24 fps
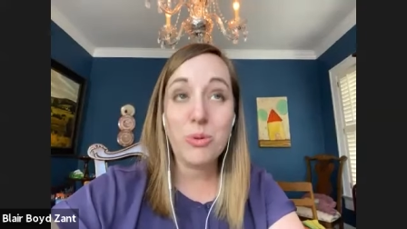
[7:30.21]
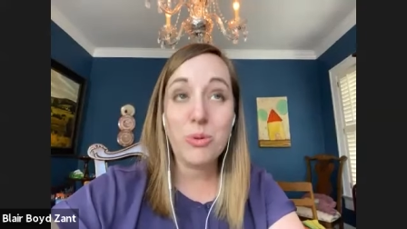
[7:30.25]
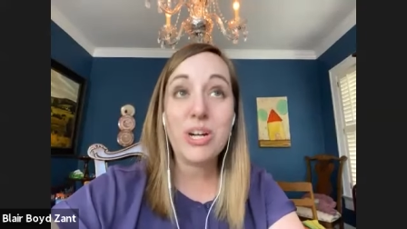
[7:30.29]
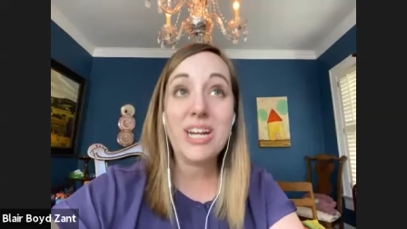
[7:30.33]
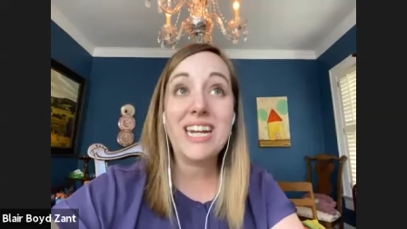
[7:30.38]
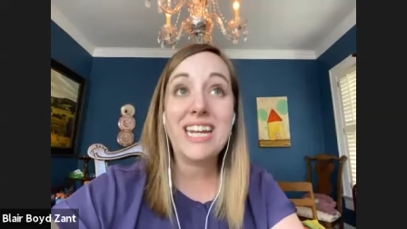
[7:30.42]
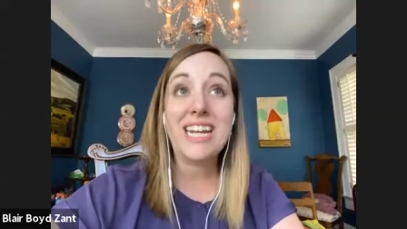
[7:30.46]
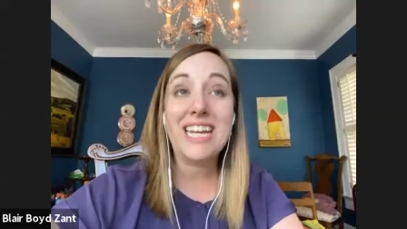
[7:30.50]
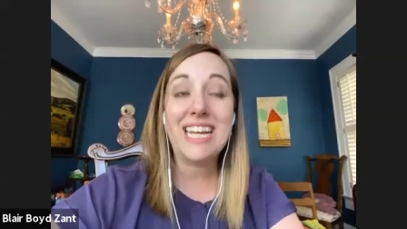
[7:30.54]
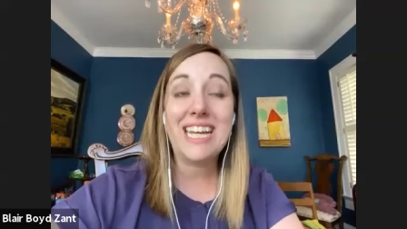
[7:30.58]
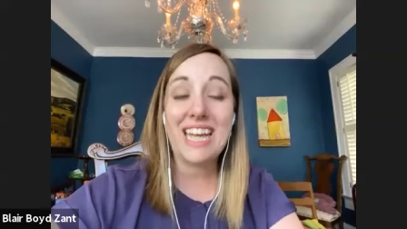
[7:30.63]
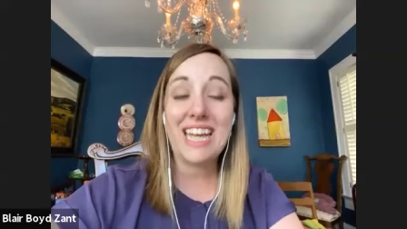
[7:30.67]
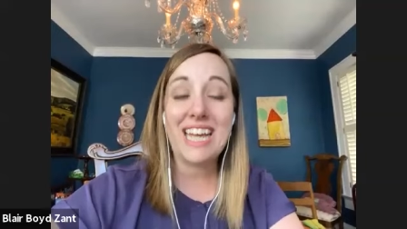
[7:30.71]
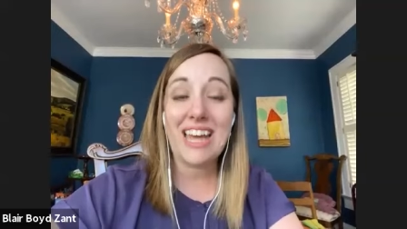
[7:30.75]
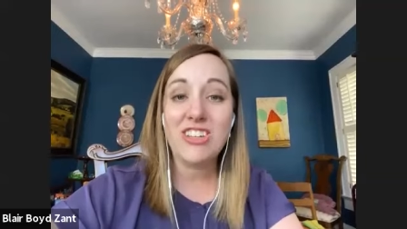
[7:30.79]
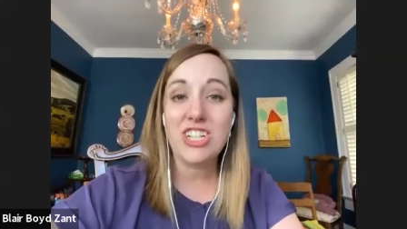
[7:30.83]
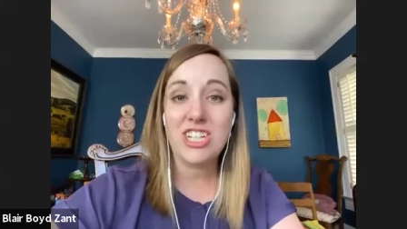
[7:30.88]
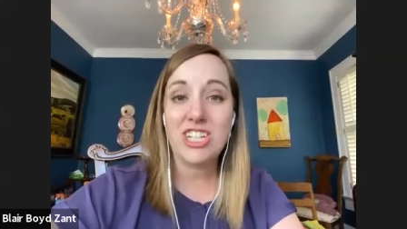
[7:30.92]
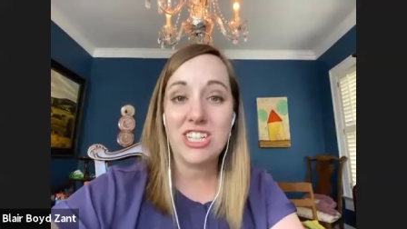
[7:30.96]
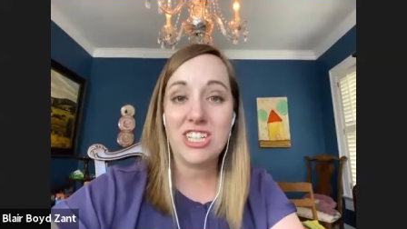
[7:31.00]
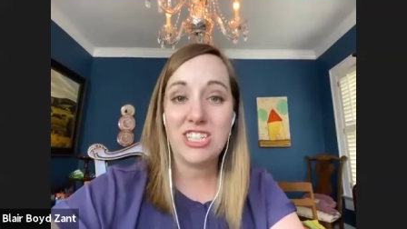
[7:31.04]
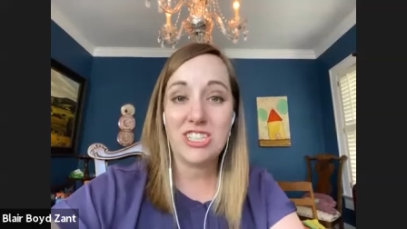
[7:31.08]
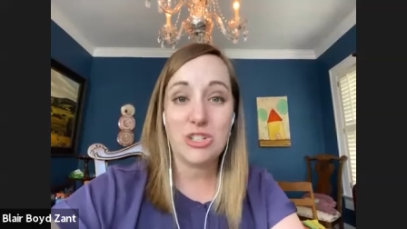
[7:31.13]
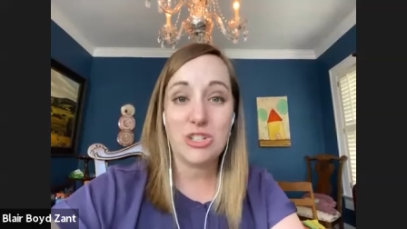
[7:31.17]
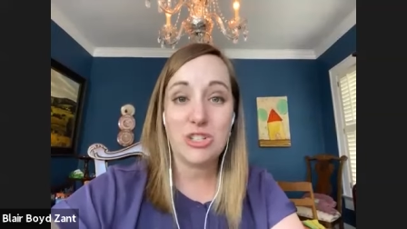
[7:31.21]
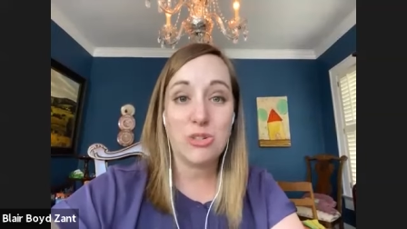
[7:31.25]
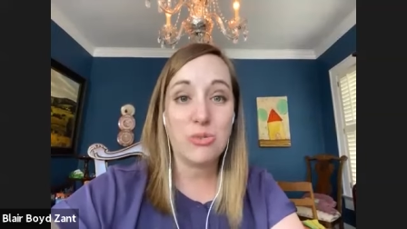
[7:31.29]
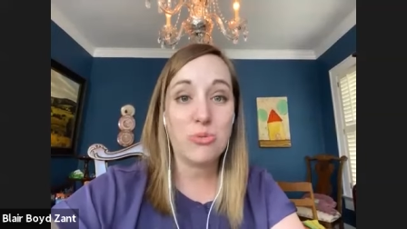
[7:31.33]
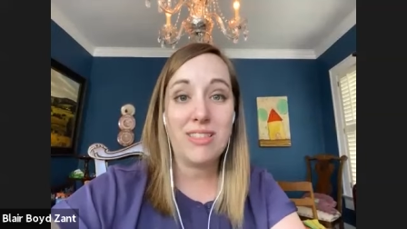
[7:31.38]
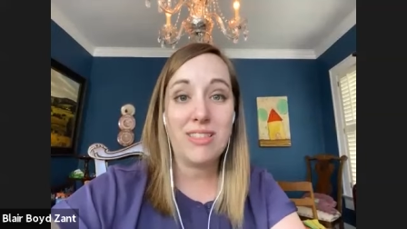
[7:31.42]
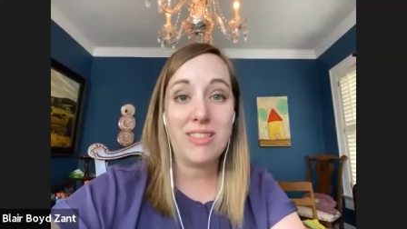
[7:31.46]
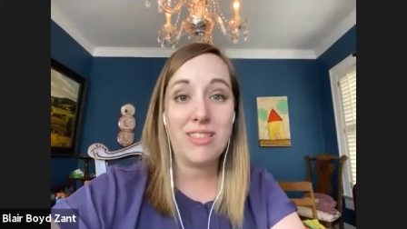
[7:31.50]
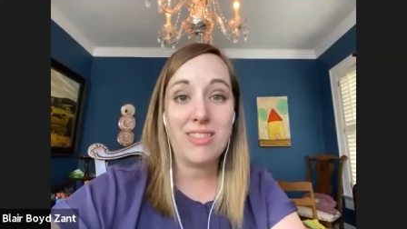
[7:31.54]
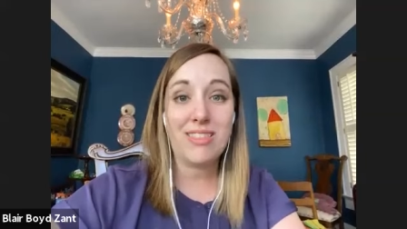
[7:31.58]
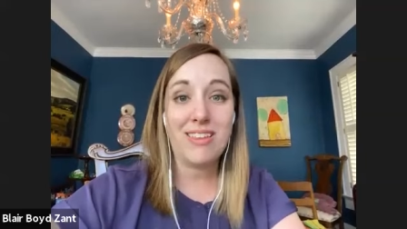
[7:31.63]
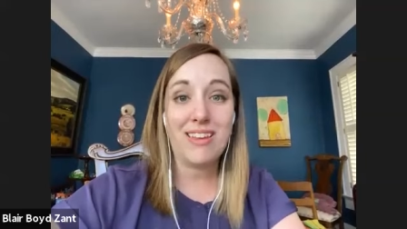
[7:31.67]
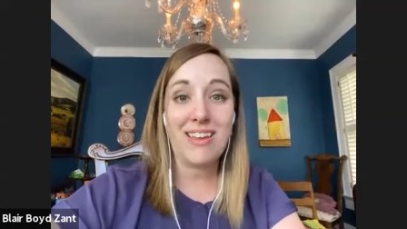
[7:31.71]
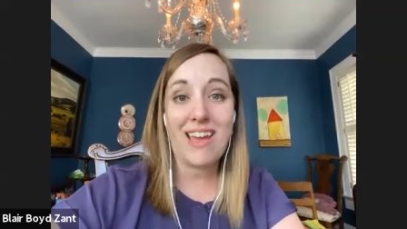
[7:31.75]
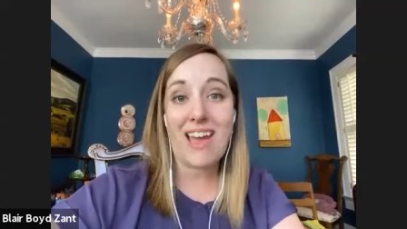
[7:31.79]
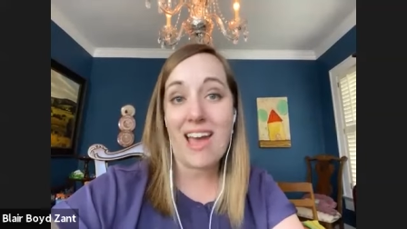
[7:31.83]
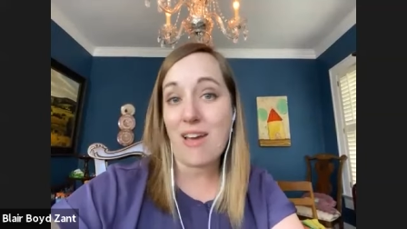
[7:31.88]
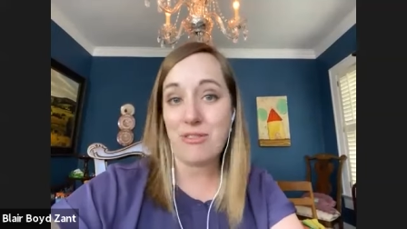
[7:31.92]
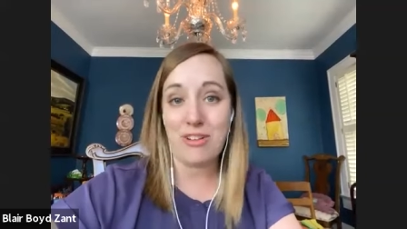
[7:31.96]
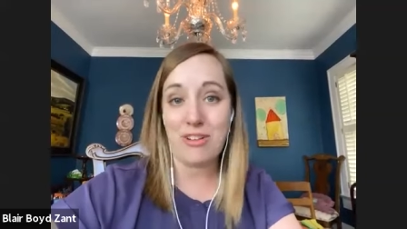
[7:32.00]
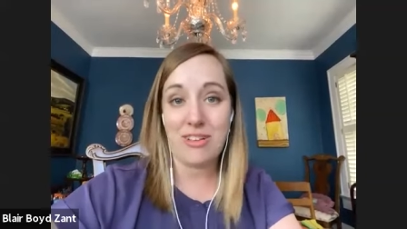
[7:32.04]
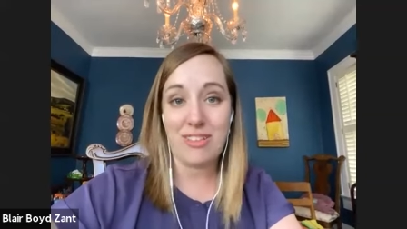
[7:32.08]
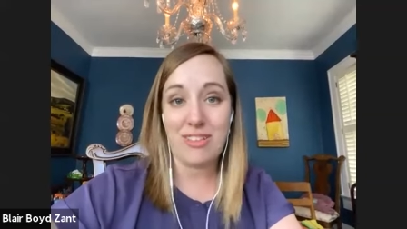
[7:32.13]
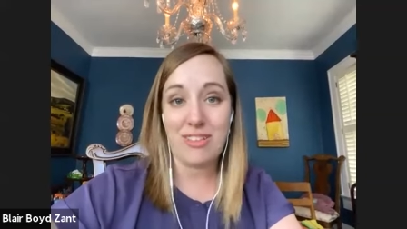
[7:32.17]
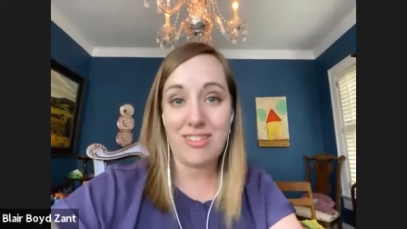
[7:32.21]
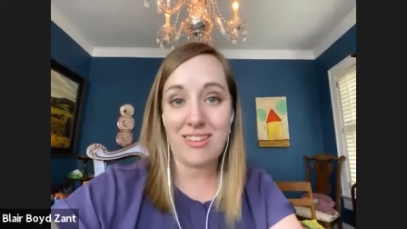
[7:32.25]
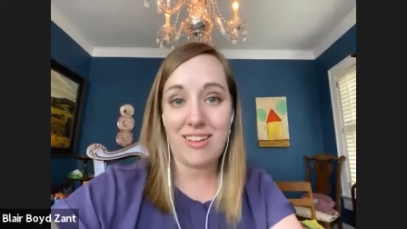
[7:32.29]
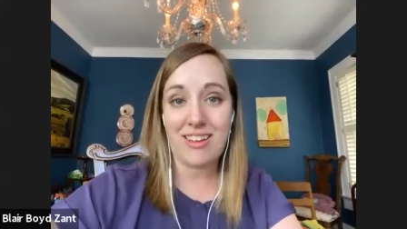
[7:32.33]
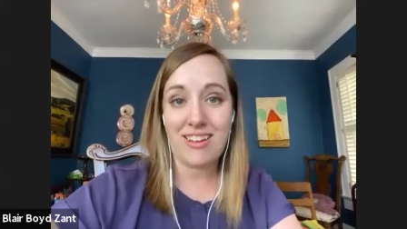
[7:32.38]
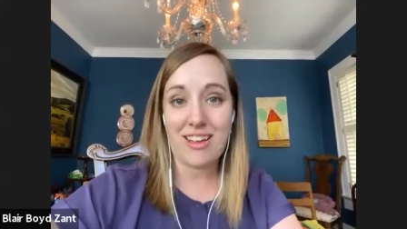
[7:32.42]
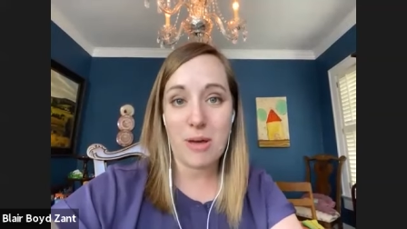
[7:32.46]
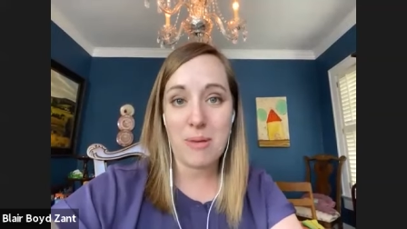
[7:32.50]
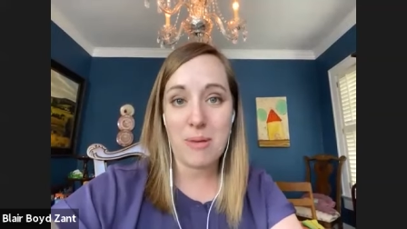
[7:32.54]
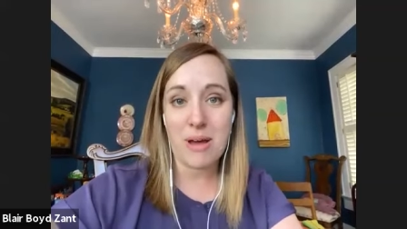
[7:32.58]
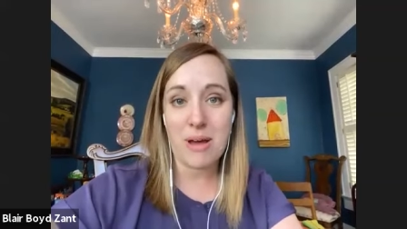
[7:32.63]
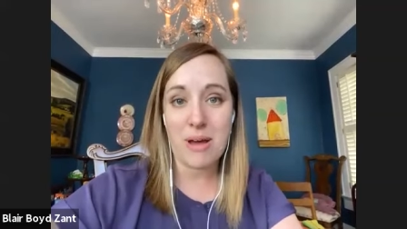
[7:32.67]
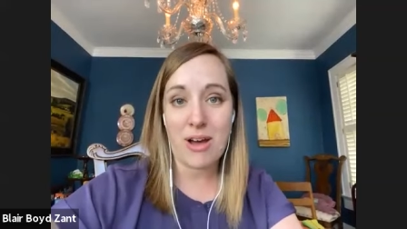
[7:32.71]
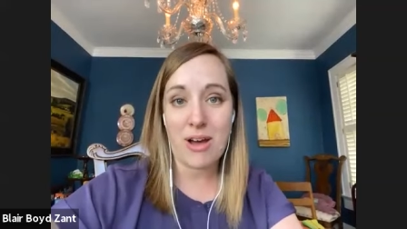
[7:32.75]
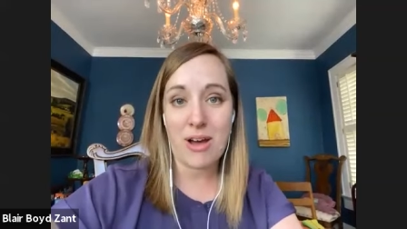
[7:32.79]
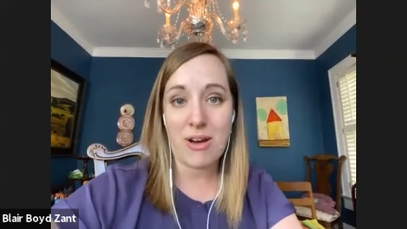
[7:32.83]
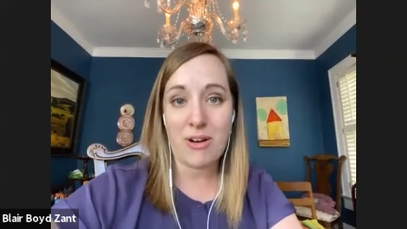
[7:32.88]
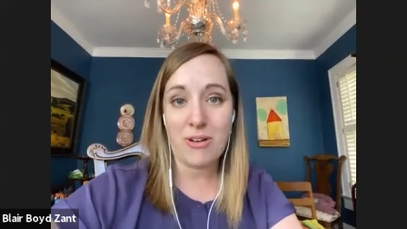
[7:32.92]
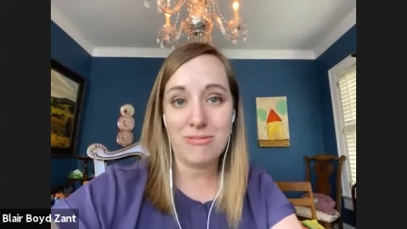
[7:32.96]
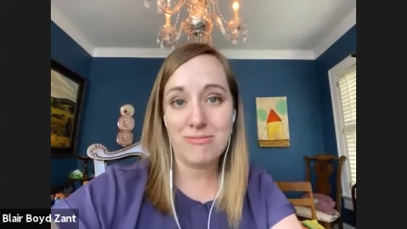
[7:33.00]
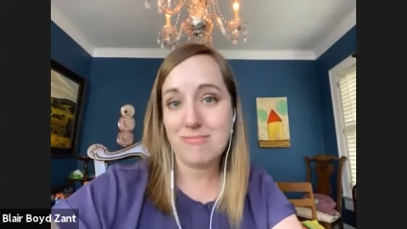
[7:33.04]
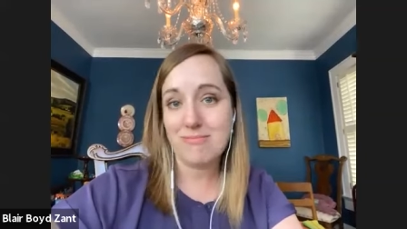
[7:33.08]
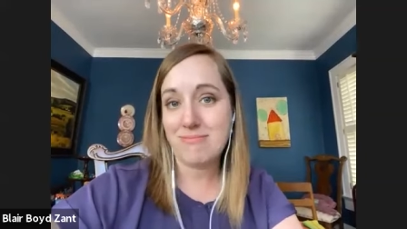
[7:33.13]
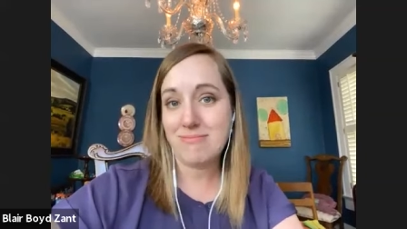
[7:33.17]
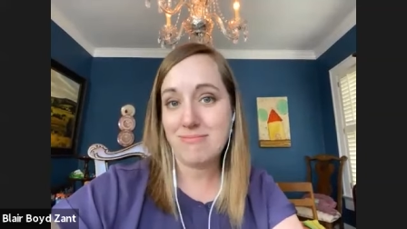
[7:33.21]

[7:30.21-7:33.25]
we're going to get the chance to rethink everything about